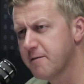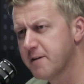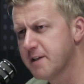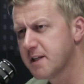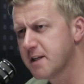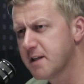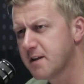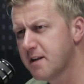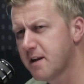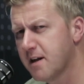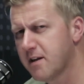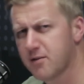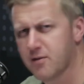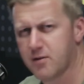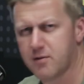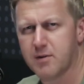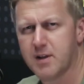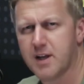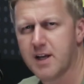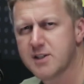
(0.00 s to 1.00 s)
a visit, and I
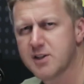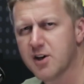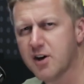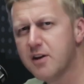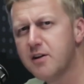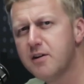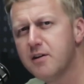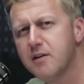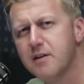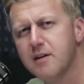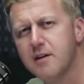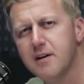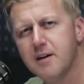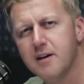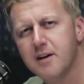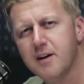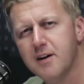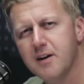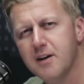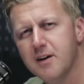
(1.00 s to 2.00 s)
thought, well, that's odd.
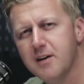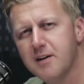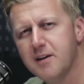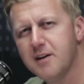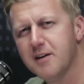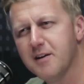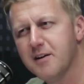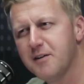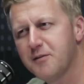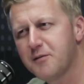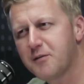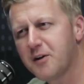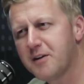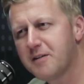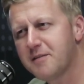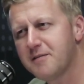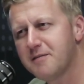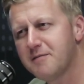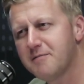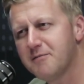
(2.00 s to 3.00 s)
You know, you've
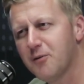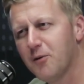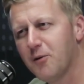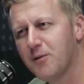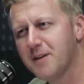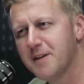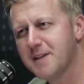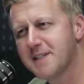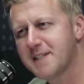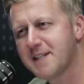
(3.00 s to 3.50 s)
got all mm.